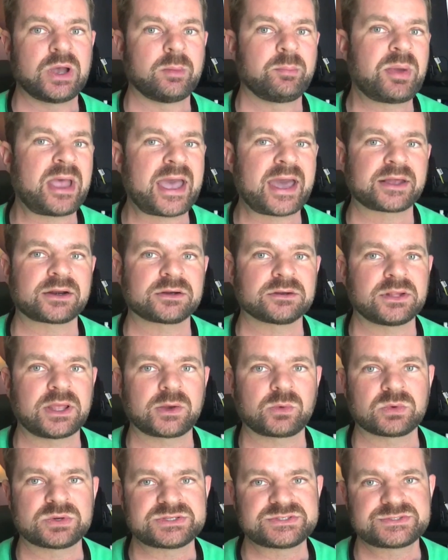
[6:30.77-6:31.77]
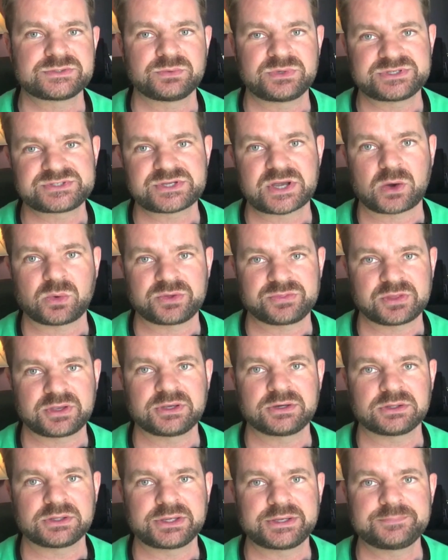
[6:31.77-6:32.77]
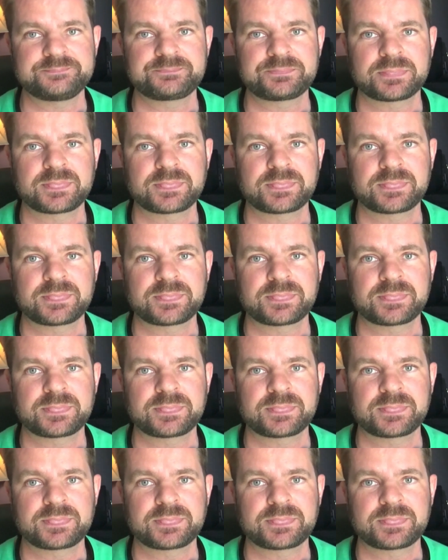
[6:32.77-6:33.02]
a pattern like we saw with Italy.